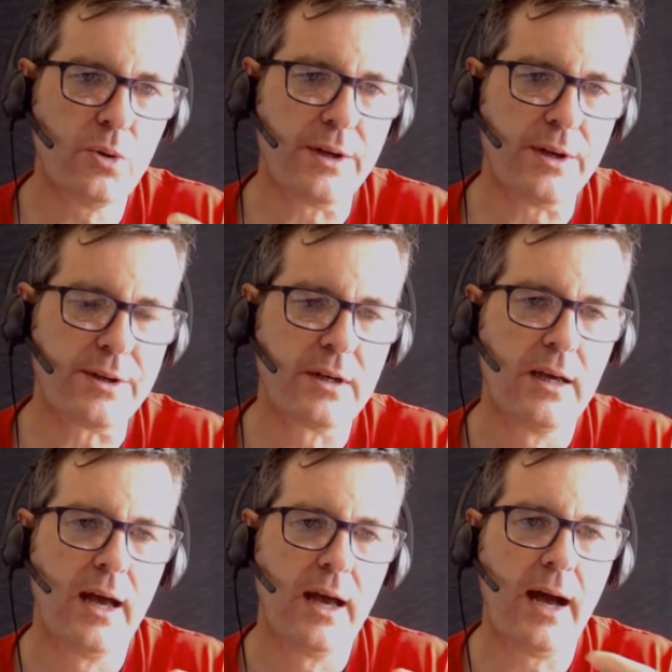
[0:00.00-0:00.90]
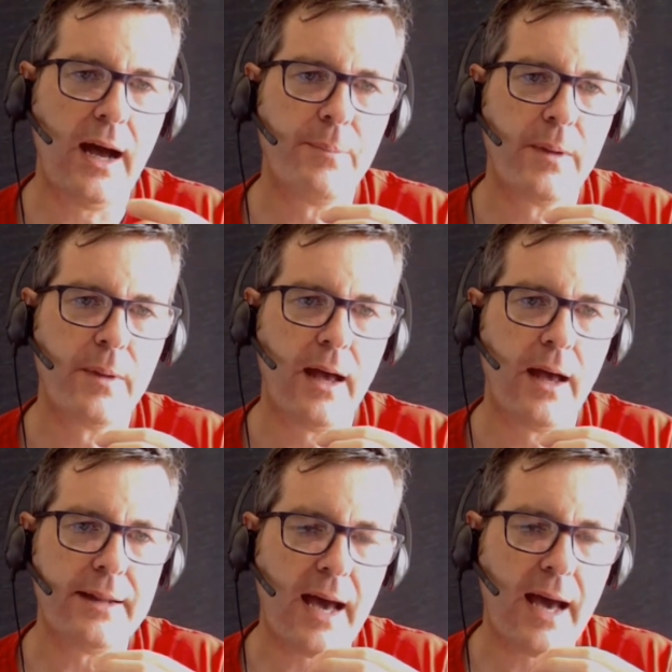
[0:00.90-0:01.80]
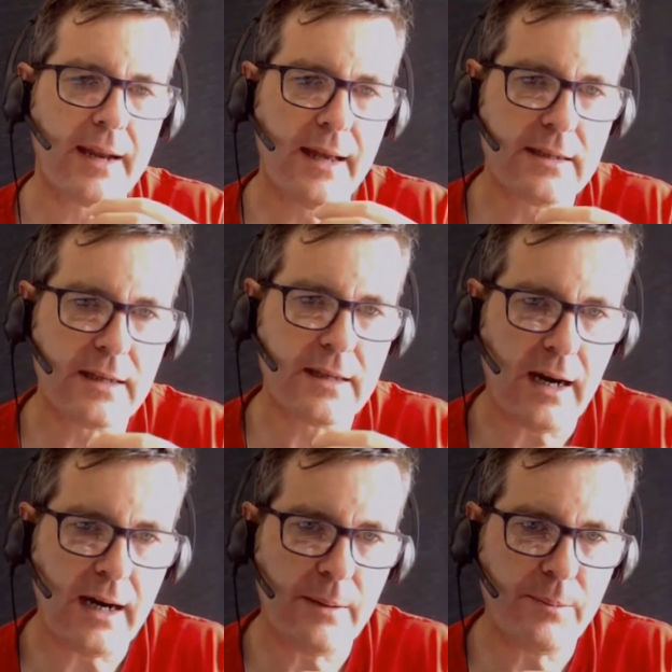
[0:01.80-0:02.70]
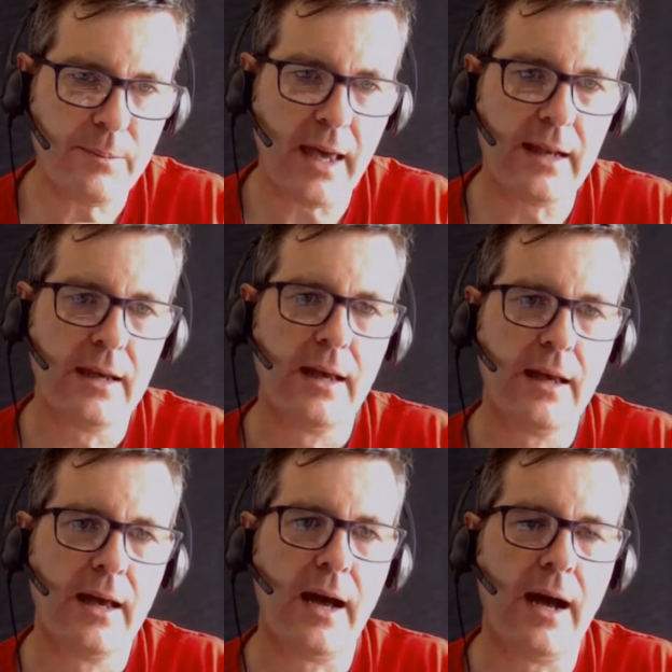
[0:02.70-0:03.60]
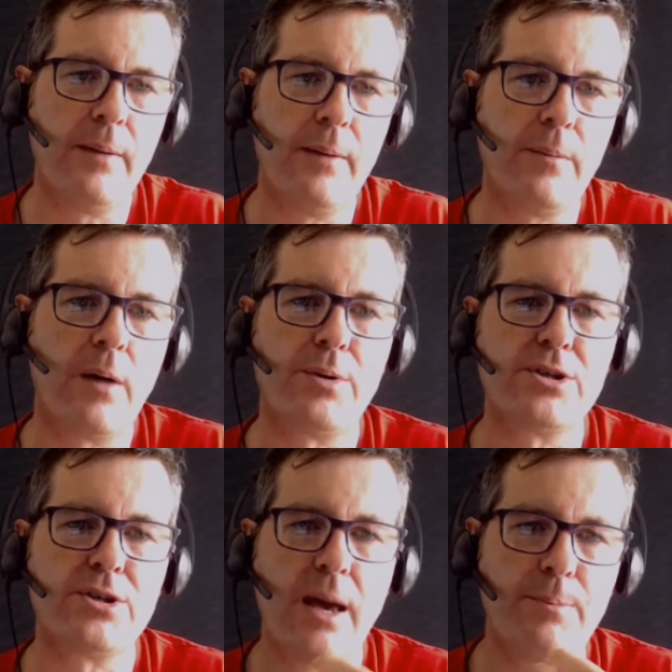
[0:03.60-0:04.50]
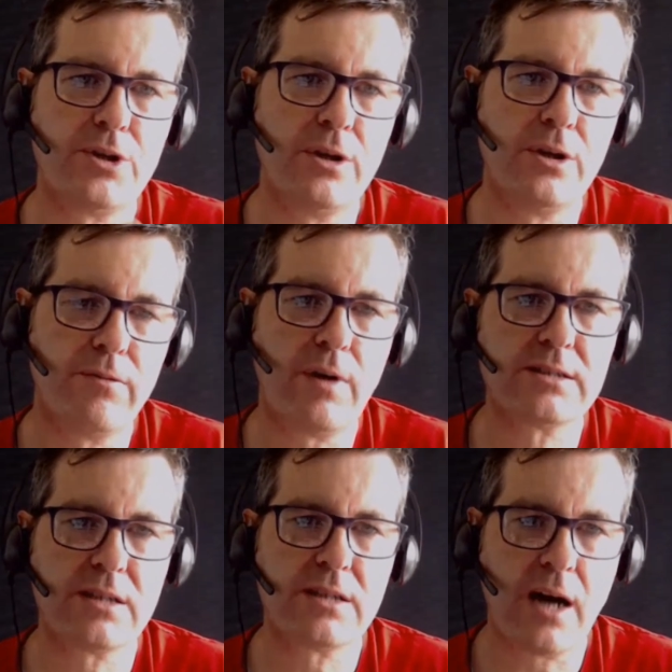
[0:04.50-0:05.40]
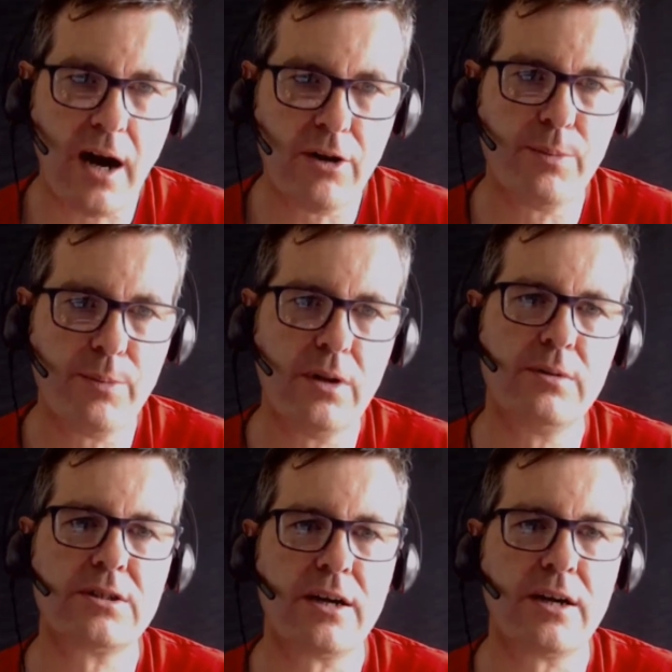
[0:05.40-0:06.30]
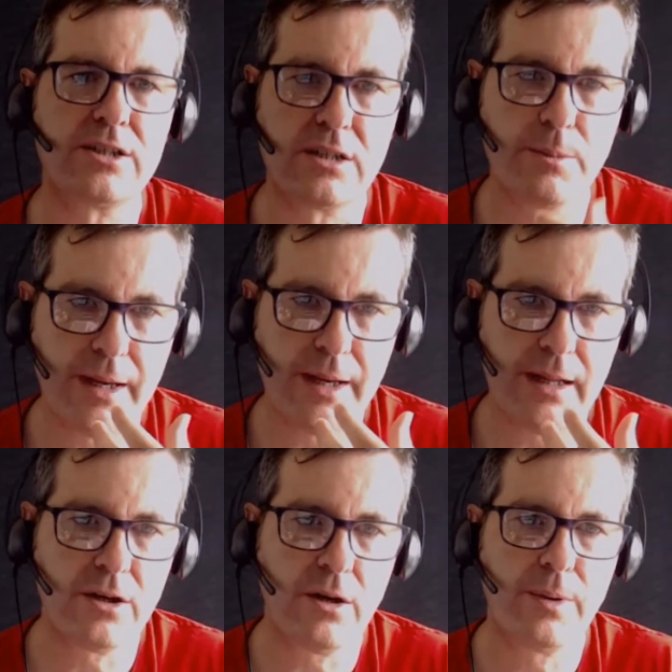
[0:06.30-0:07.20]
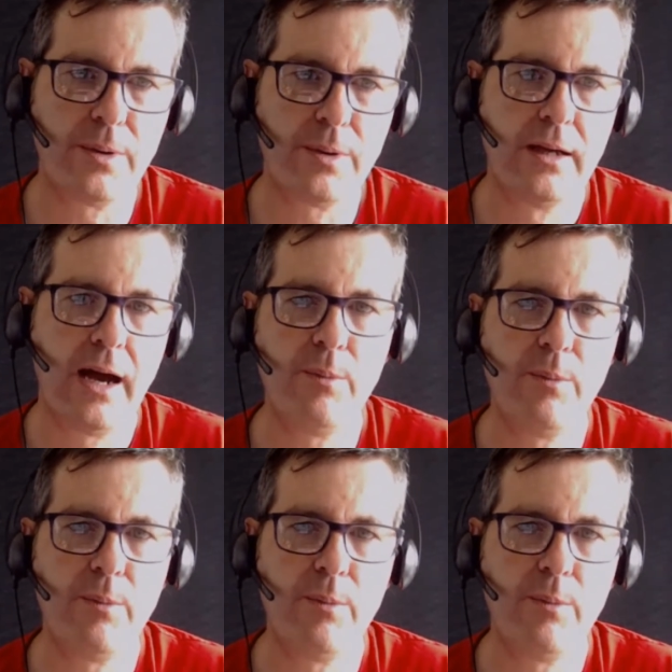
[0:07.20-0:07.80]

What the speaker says: to it, and that in time then our perception of what's tolerable starts to build up,